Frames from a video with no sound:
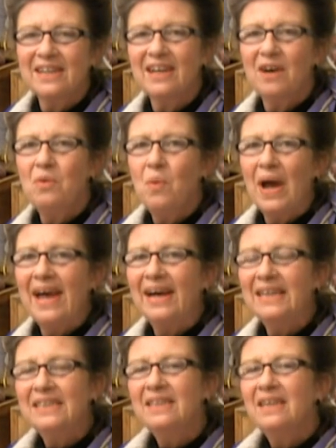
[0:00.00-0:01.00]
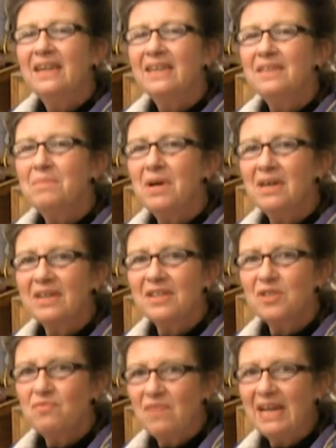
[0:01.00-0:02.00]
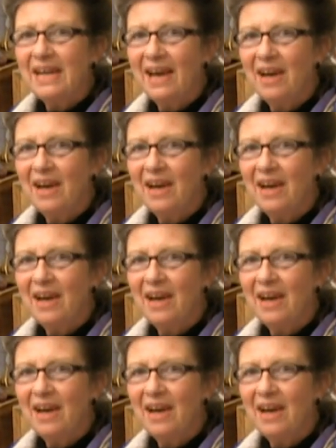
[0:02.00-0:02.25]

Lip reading: going to go where, and the markers really